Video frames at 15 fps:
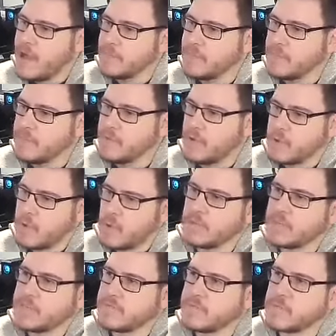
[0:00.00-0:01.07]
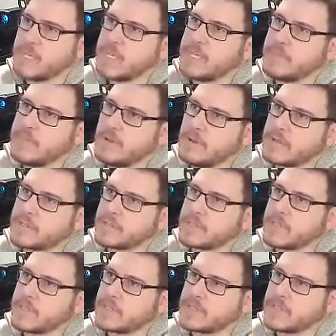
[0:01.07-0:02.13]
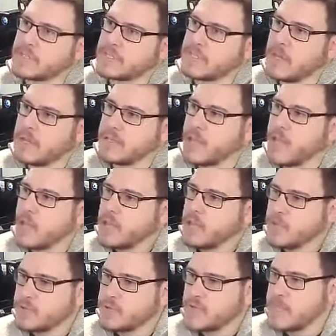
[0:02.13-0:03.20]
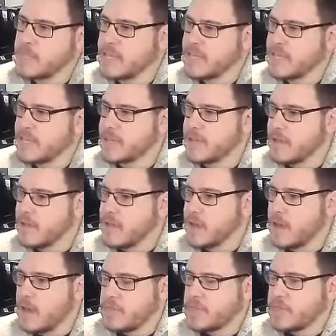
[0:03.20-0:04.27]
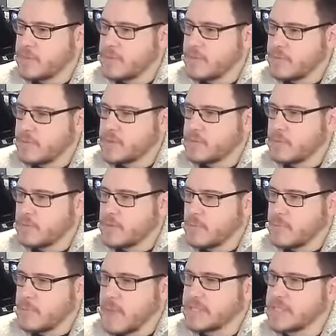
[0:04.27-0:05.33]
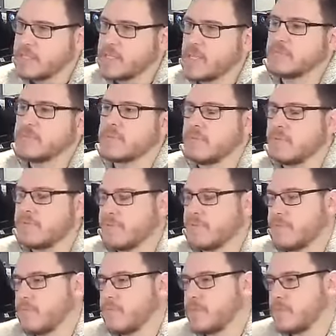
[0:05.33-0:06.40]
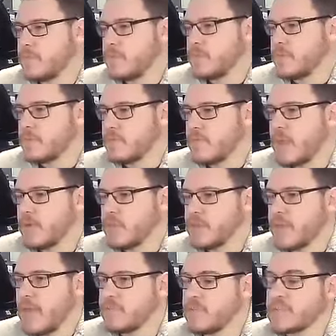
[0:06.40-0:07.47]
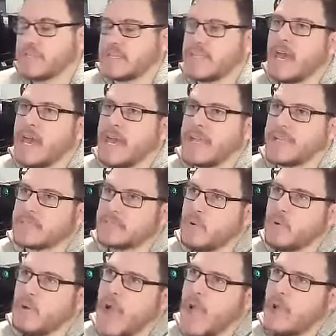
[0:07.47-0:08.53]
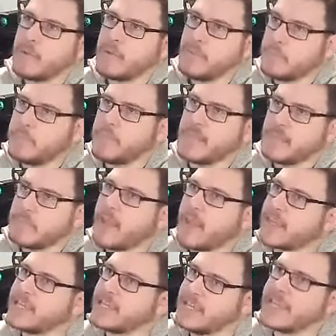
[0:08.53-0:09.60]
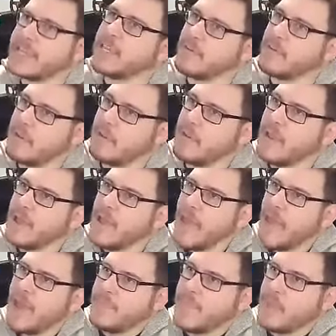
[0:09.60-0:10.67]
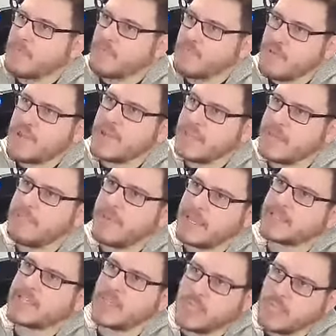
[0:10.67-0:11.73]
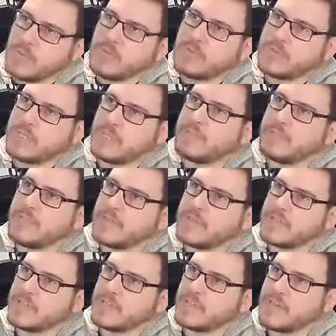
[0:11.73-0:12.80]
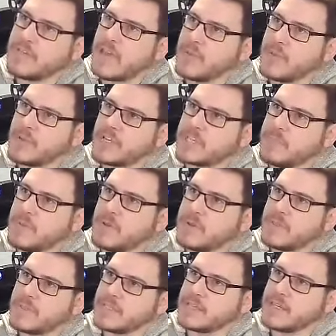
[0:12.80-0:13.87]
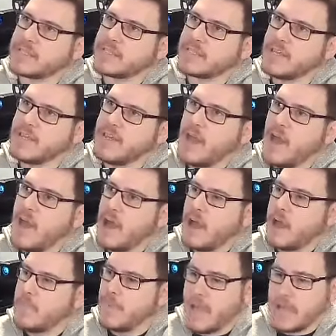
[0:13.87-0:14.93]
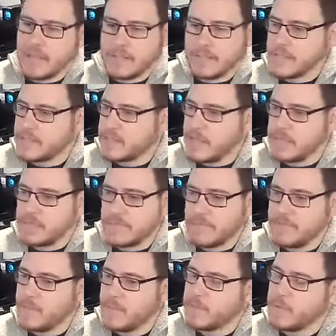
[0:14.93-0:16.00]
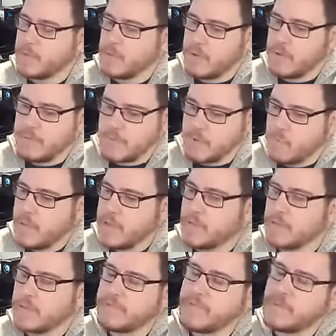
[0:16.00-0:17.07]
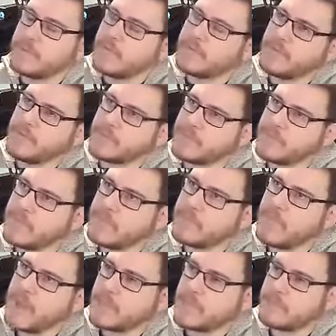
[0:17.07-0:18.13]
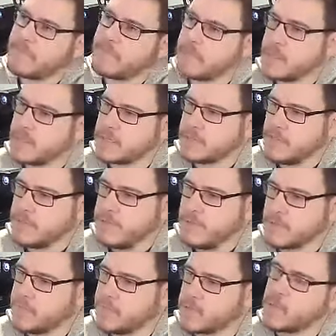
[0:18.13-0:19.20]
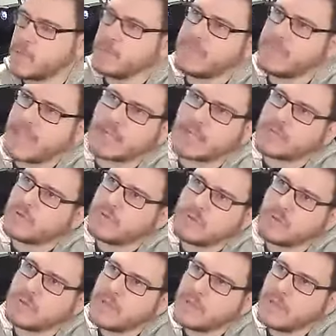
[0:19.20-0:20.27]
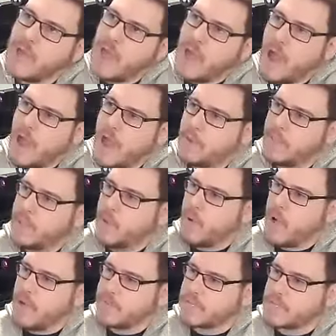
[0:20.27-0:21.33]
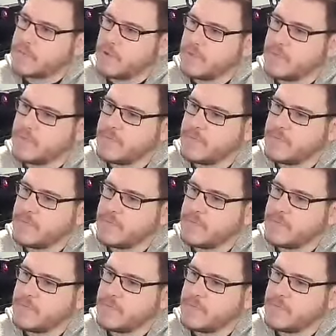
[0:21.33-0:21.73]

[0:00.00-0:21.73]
you've got the quality of the gearbox that's designed not to be like the best in terms of how you'd have it today. It's more how it would be back in the era. And that really makes a huge difference in terms of how you experience it. And it's the feel of the wheel, the feel of the force feedback, the fact that it feels much more natural than what I've experienced